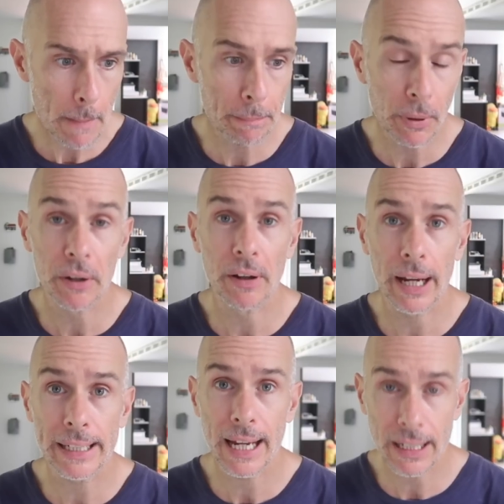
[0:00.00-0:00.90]
But
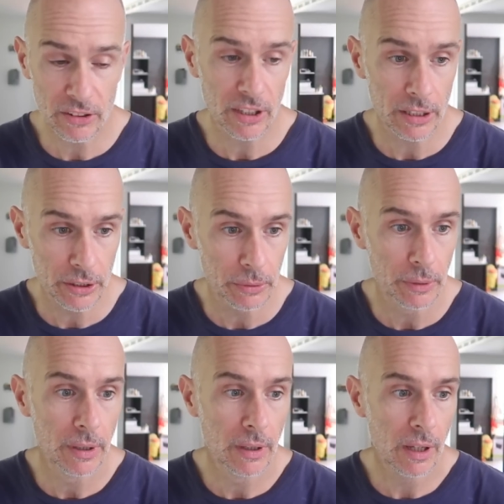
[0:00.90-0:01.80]
I can tell
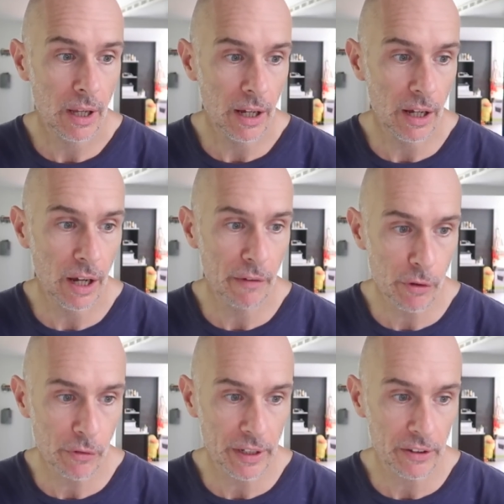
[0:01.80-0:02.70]
you a
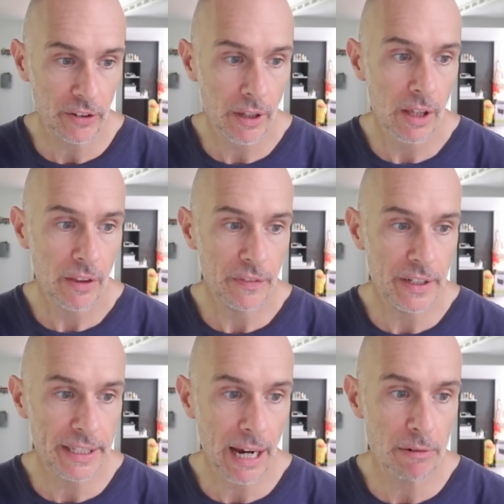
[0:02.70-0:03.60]
few things.
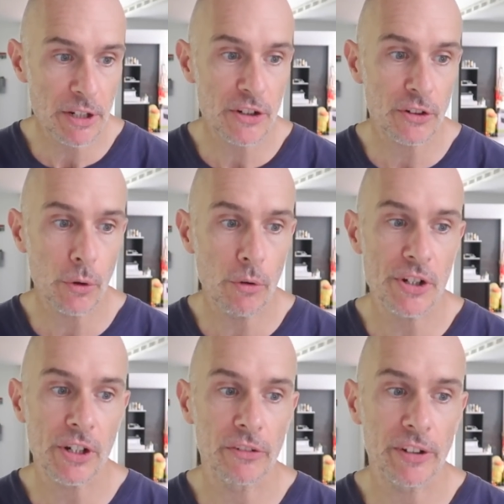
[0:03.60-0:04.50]
The garage
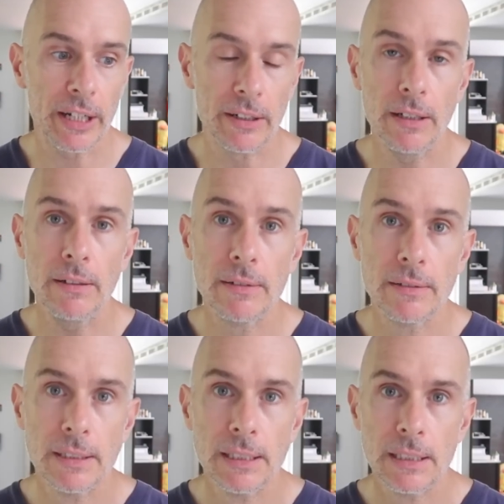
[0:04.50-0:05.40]
storage container
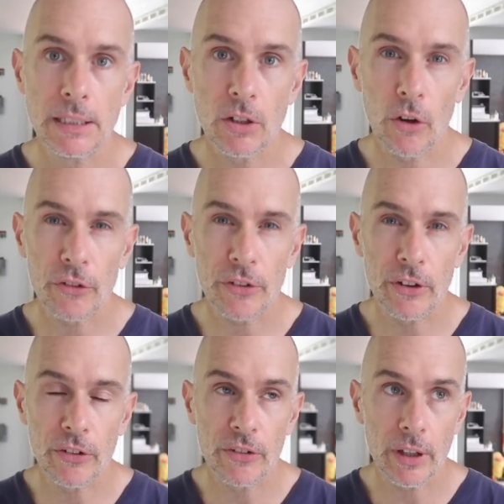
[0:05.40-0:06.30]
cost
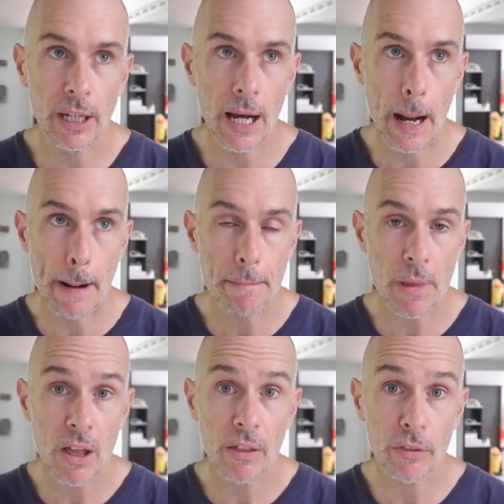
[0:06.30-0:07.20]
us
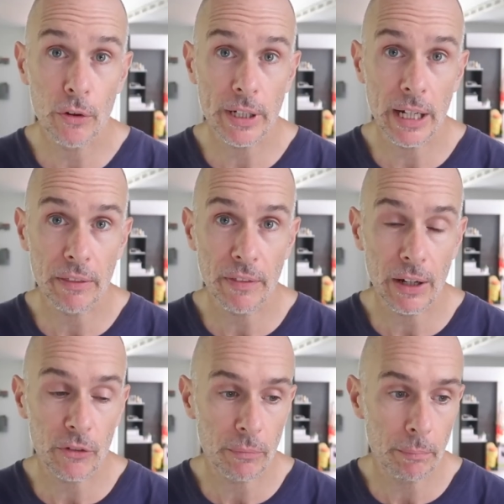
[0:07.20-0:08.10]

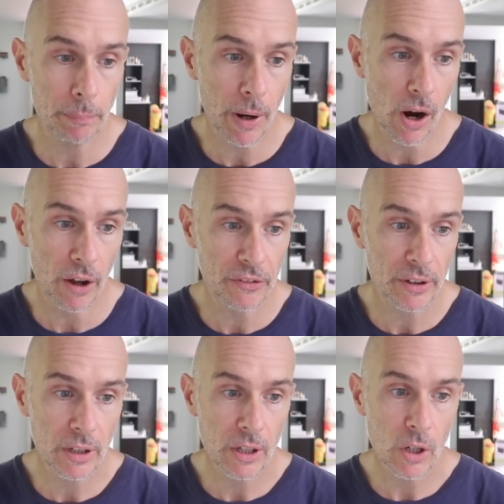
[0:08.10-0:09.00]
38,000 baht,
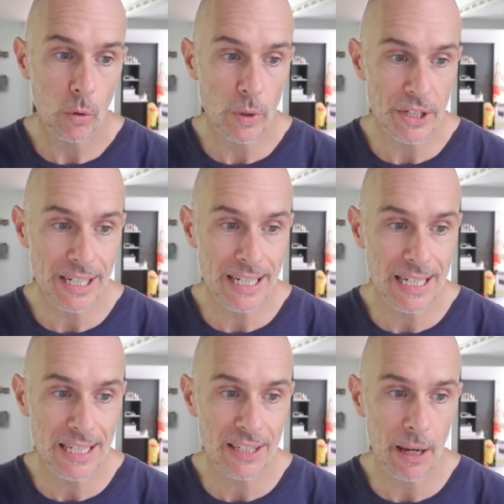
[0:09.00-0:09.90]
which
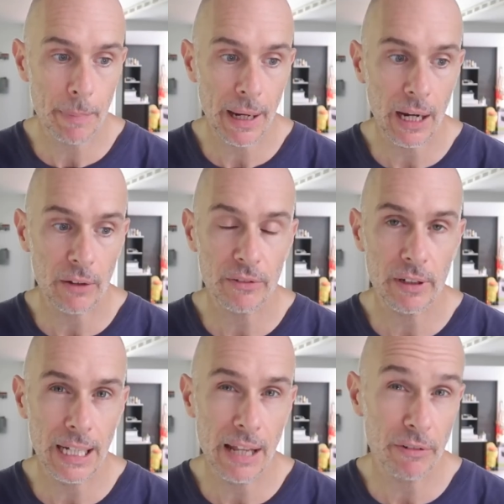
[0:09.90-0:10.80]
is about
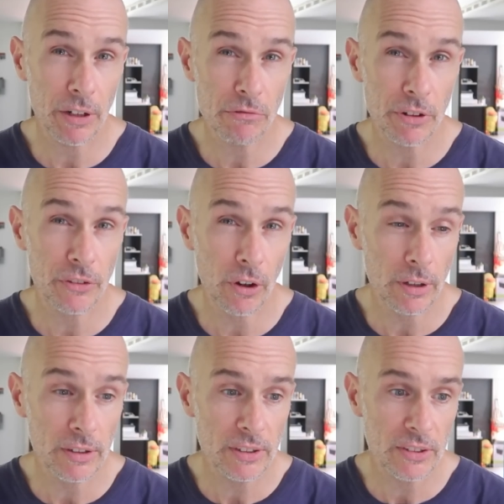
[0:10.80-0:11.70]

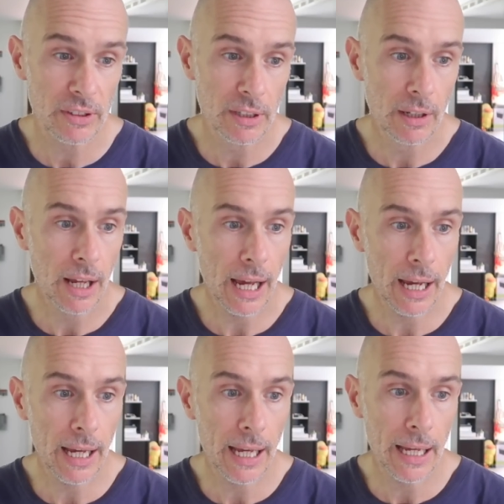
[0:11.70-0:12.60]
$1,100
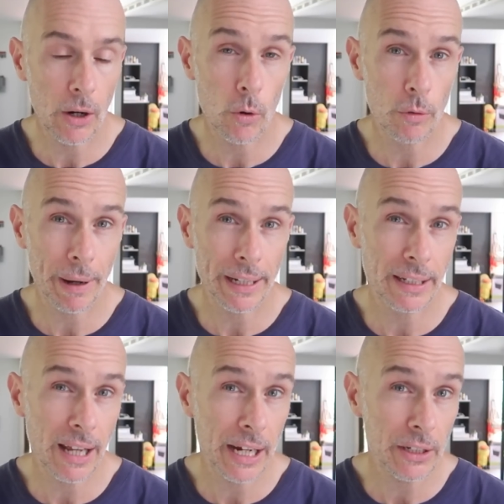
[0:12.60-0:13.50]
or about
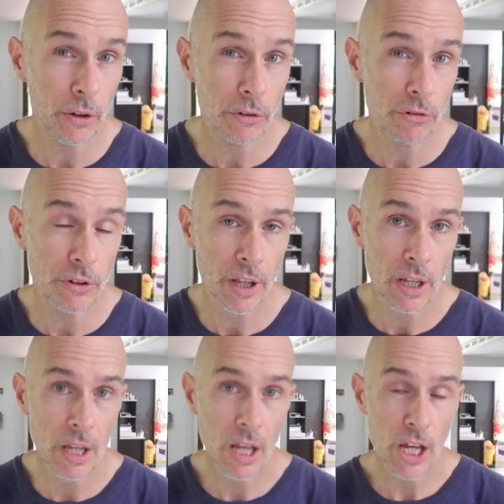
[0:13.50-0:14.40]
900
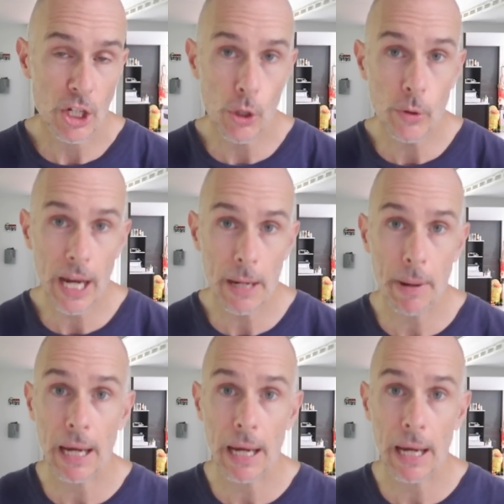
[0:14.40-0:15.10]
UK